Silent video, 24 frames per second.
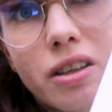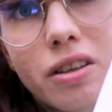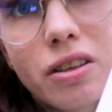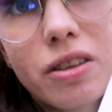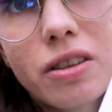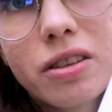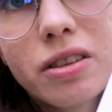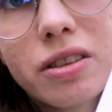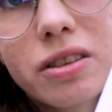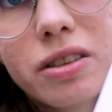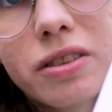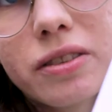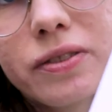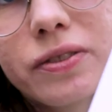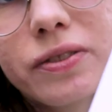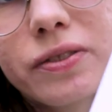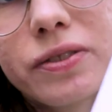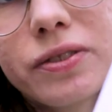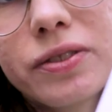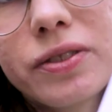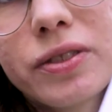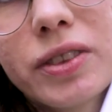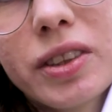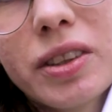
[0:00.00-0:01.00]
on
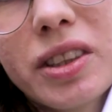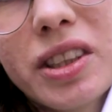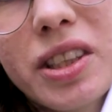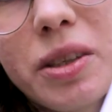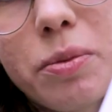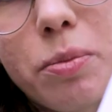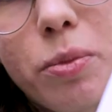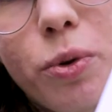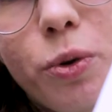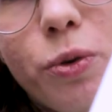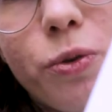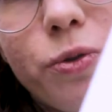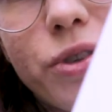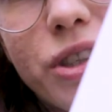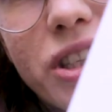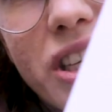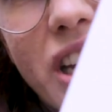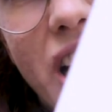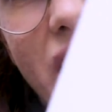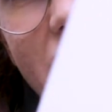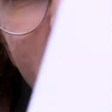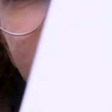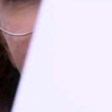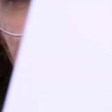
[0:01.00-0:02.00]
um, the both
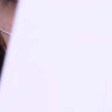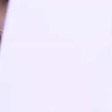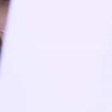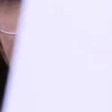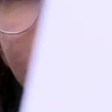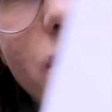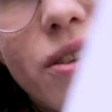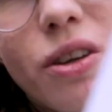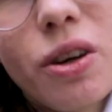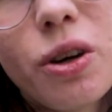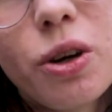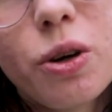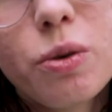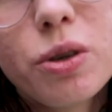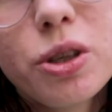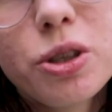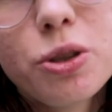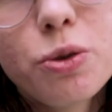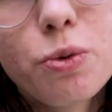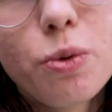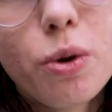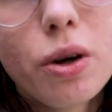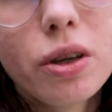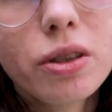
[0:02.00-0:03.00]
sides, so
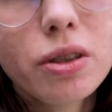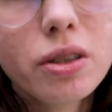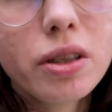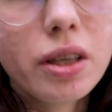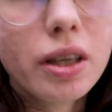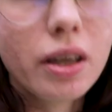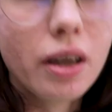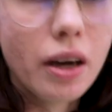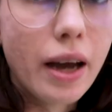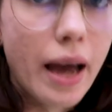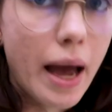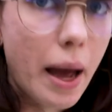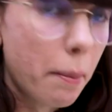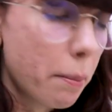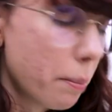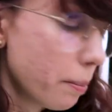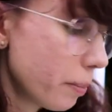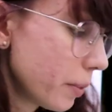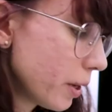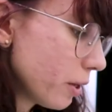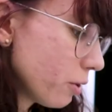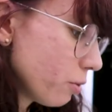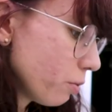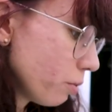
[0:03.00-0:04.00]
it won't have
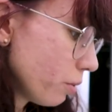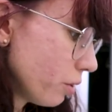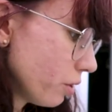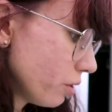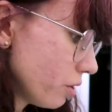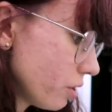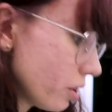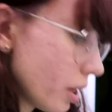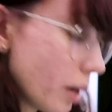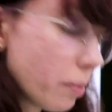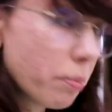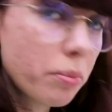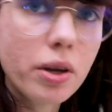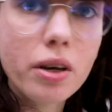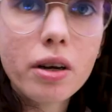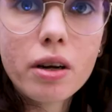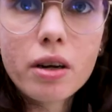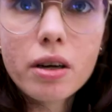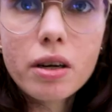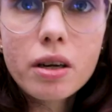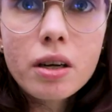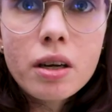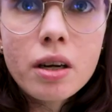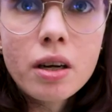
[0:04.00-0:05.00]
it won't
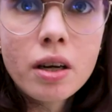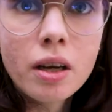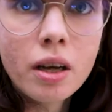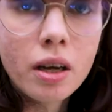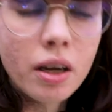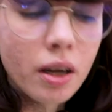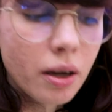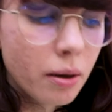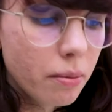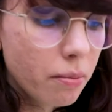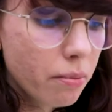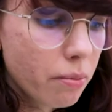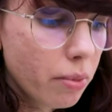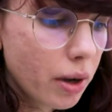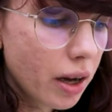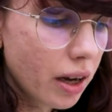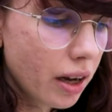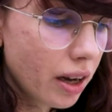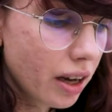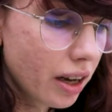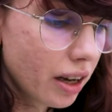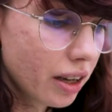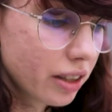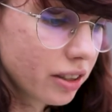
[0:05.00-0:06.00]
appear.
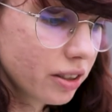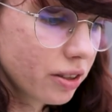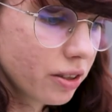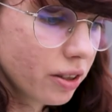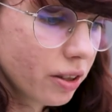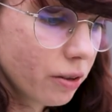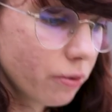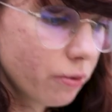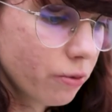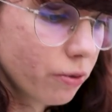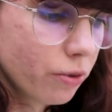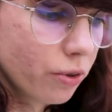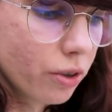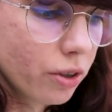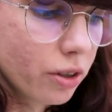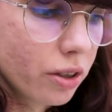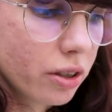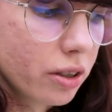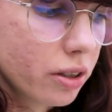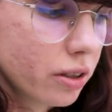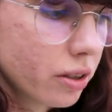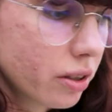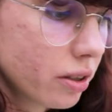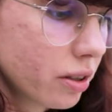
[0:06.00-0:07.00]
But
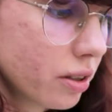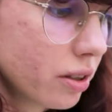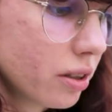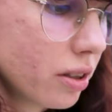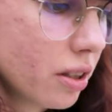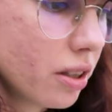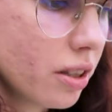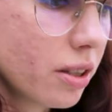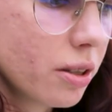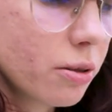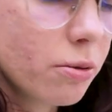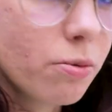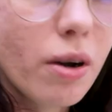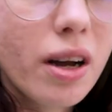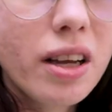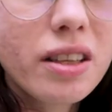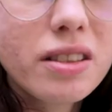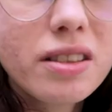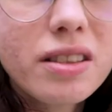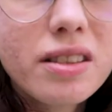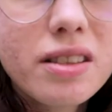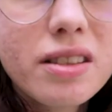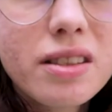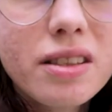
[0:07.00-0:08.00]
for these
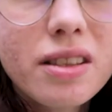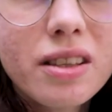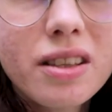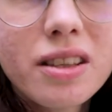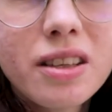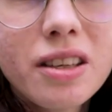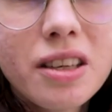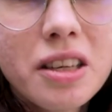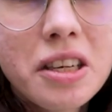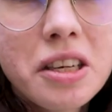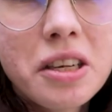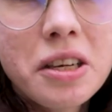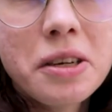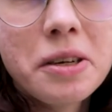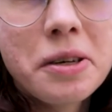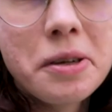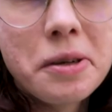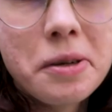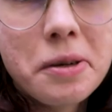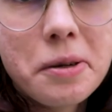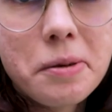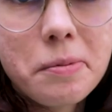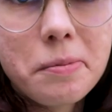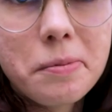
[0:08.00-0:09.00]
ones,
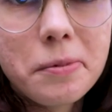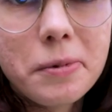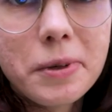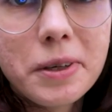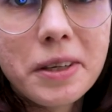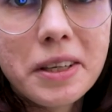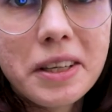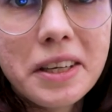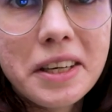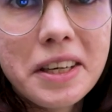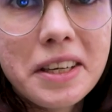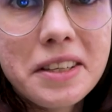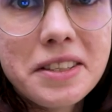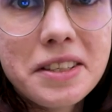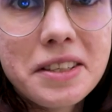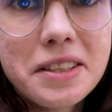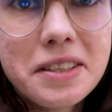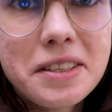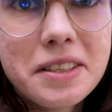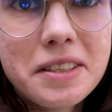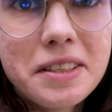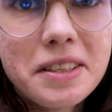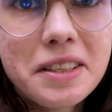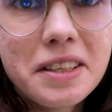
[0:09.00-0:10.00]
well, I
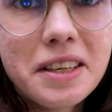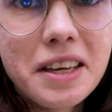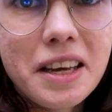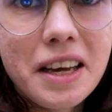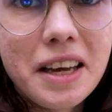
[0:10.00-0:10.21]
just